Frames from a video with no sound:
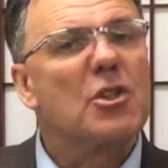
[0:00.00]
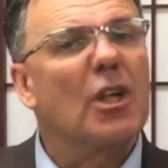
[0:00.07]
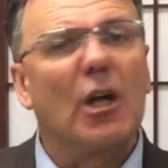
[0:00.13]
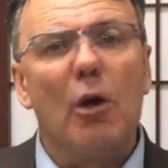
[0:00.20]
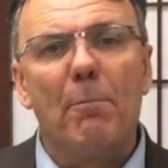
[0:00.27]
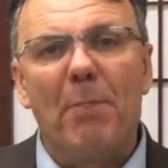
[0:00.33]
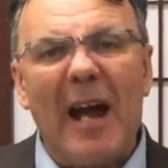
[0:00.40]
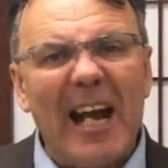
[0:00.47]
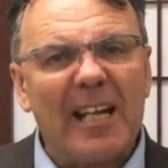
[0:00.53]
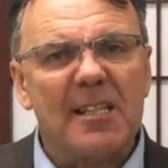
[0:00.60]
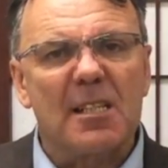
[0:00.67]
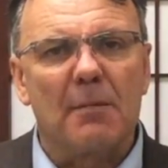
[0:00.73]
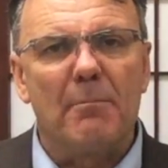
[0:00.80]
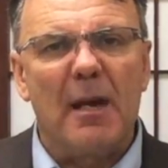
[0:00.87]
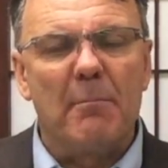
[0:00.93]
to go back
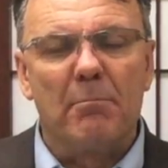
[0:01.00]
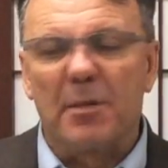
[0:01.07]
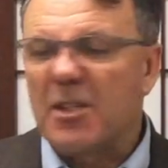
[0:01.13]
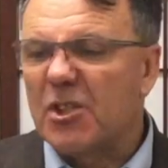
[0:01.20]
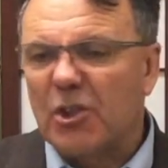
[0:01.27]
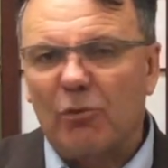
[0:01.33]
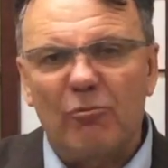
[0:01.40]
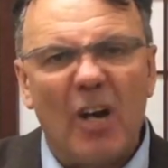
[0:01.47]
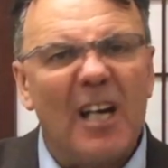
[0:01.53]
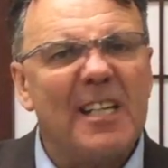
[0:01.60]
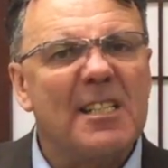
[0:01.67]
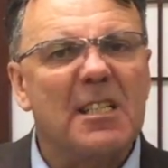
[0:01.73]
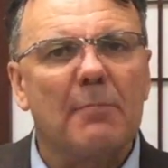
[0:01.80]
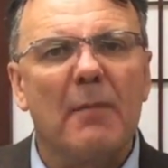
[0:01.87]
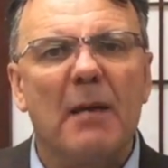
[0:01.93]
to members, to
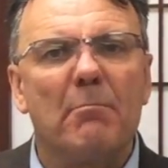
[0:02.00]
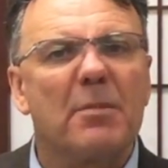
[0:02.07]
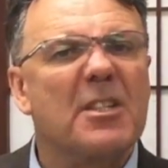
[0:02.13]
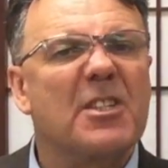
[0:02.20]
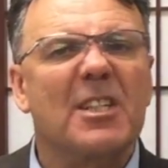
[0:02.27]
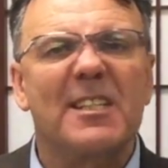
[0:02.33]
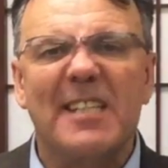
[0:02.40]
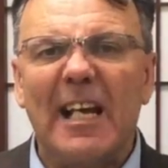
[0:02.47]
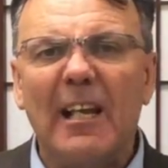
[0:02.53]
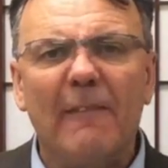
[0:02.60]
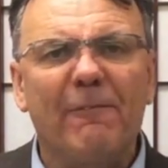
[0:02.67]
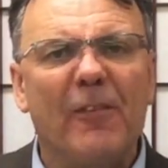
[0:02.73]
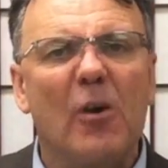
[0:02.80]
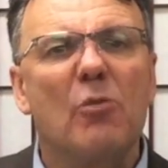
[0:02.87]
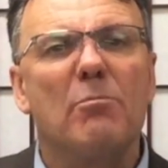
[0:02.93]
write to members, to
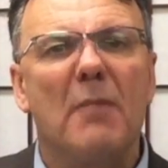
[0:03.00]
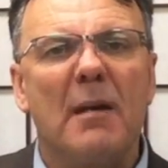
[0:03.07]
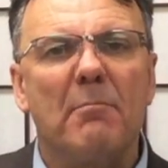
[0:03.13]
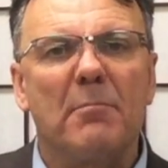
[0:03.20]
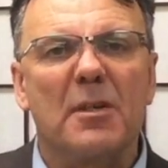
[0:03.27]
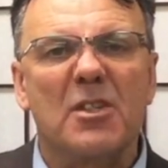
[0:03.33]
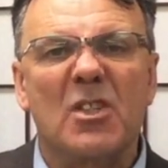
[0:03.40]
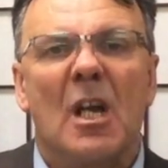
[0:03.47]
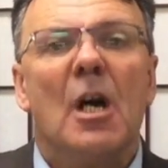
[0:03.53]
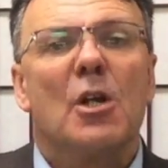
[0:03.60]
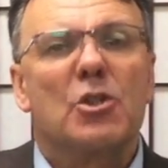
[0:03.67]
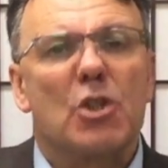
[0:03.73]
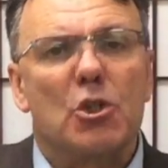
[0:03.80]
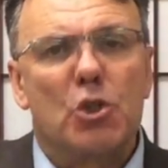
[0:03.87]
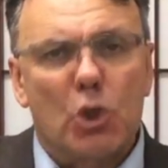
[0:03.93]
telephone members,
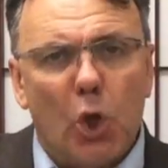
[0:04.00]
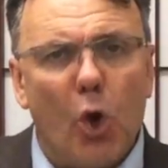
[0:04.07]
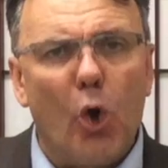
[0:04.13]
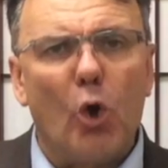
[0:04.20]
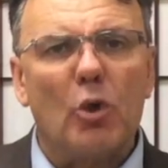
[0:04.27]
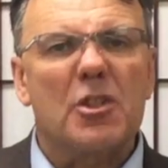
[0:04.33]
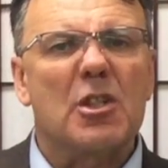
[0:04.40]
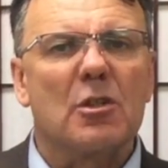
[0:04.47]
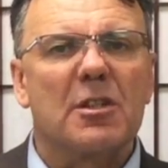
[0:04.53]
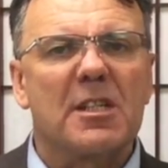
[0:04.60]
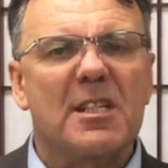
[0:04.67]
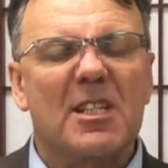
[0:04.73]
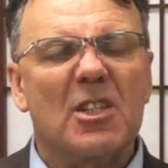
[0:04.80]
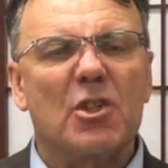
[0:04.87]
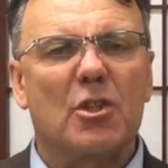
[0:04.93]
to talk to
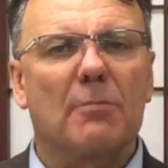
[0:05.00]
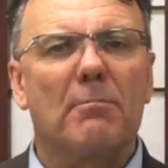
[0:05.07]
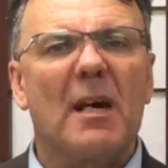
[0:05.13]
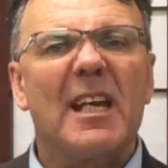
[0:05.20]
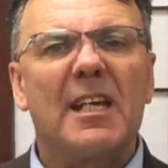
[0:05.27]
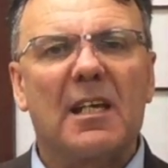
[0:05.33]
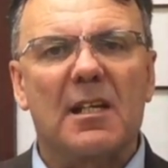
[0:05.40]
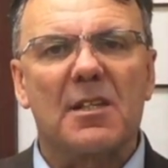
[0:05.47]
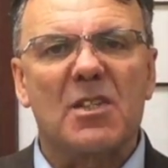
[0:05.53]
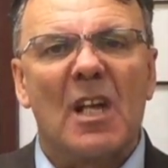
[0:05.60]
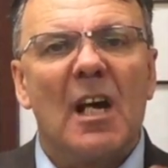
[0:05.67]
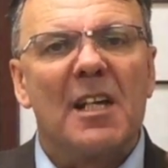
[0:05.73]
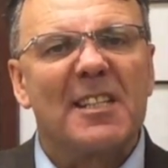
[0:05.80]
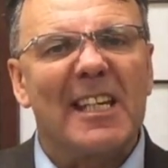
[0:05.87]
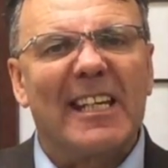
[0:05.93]
decision makers,
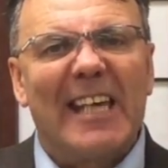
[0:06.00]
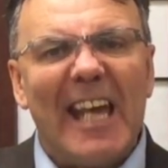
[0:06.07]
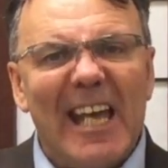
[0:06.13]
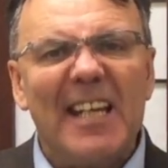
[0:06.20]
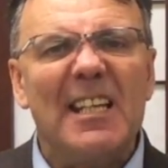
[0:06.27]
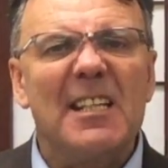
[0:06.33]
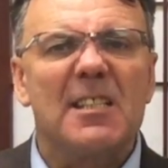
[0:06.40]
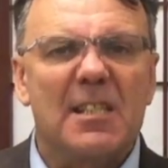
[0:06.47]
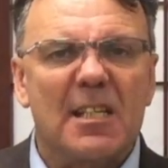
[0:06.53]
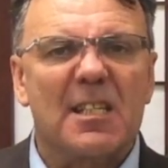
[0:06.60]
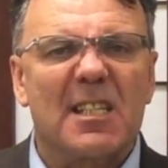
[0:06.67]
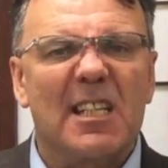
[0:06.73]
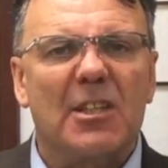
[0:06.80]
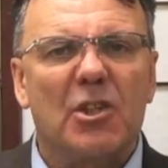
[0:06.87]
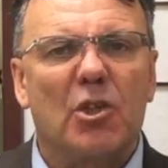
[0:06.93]
to get into
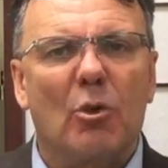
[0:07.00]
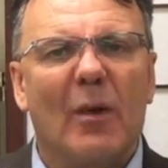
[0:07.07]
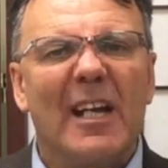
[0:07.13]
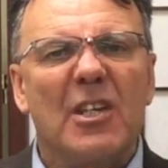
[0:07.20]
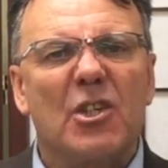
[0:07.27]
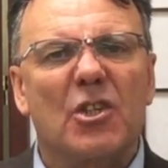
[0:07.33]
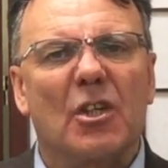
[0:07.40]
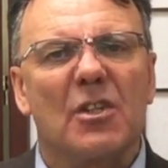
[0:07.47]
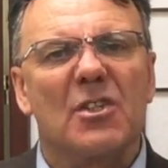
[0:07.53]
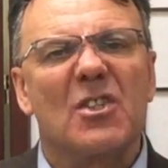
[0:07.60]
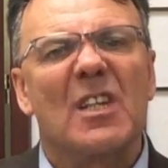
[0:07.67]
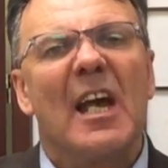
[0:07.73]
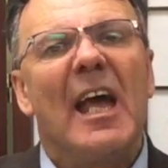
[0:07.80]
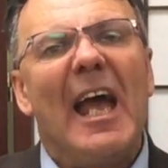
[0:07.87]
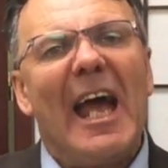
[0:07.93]

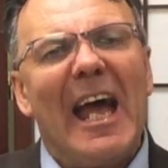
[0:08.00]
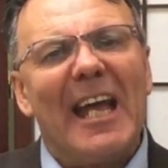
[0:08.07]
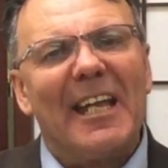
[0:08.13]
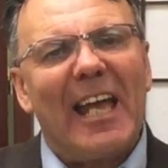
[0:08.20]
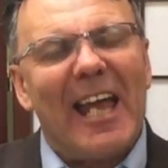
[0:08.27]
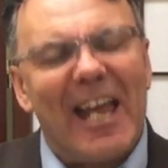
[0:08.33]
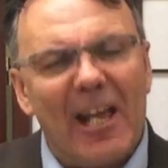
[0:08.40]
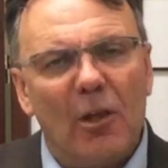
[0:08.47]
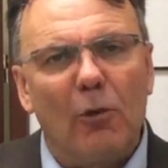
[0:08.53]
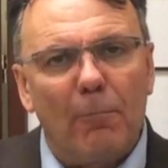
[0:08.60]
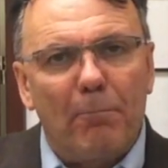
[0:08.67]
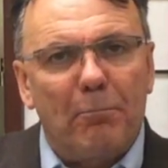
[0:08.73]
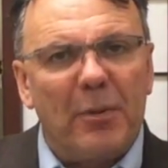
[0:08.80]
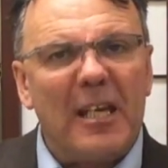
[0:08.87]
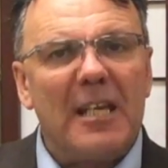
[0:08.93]
situations and
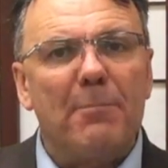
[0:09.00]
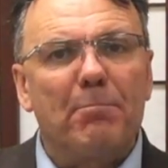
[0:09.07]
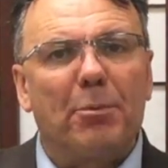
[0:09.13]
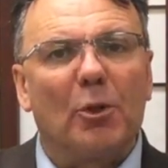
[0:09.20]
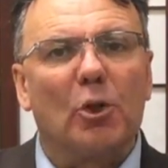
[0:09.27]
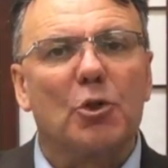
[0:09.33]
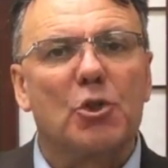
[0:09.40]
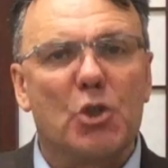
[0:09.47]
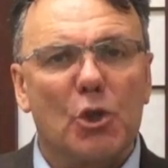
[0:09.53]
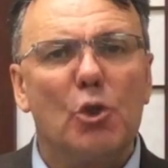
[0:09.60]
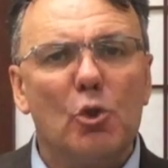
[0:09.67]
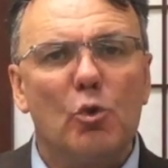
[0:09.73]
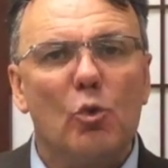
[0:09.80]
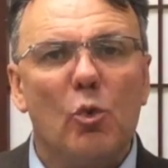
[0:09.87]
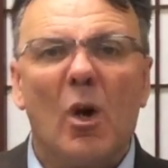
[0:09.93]
help people
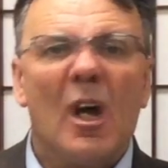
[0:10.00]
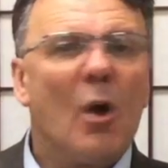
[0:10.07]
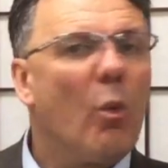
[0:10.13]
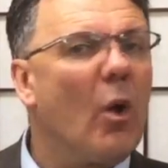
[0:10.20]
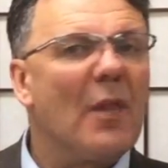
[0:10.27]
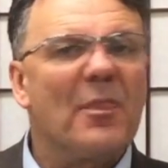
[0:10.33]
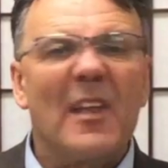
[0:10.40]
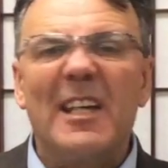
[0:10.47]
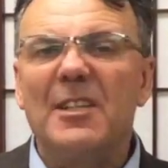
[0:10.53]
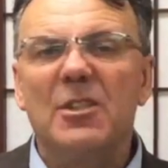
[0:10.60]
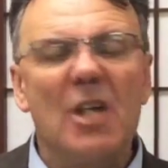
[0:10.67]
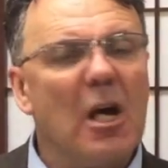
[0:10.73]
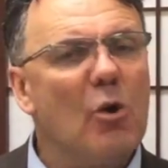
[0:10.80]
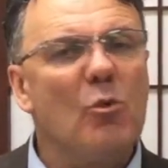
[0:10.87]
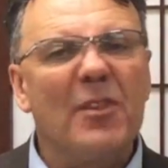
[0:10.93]
do what they
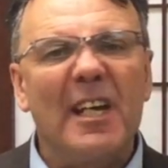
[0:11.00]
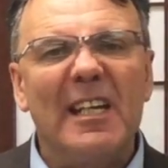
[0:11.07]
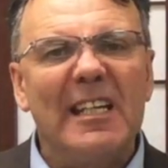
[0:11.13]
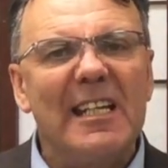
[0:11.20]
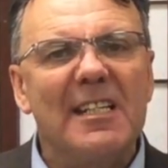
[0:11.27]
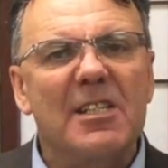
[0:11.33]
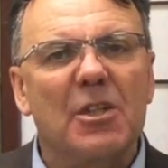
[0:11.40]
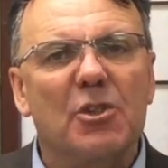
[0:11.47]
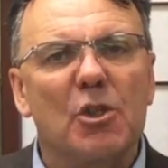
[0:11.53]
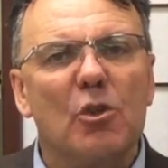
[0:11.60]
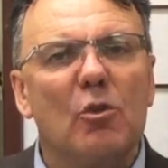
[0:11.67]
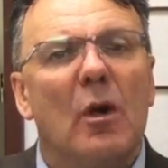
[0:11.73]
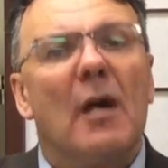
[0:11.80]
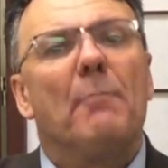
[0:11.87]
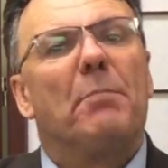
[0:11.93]
know they need to
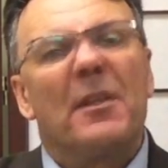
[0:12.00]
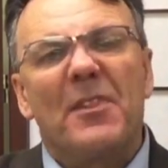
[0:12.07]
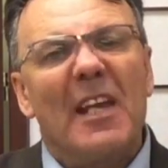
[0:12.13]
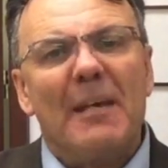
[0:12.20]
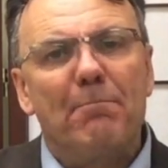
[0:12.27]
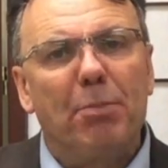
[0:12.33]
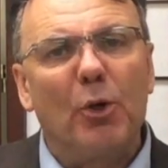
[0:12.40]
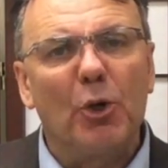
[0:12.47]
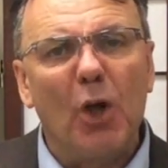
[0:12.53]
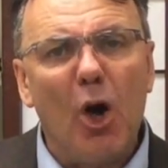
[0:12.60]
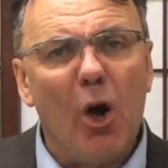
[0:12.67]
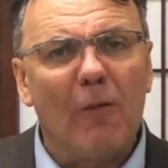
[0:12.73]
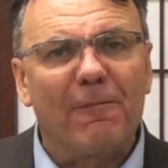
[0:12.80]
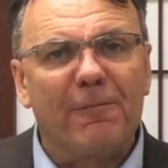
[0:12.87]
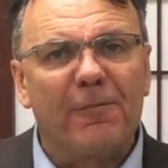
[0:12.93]
do, but they put
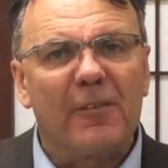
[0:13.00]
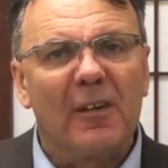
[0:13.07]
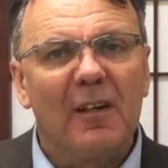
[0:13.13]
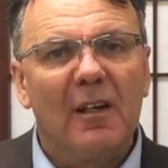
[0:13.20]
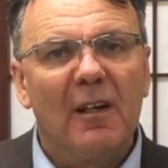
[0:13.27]
off.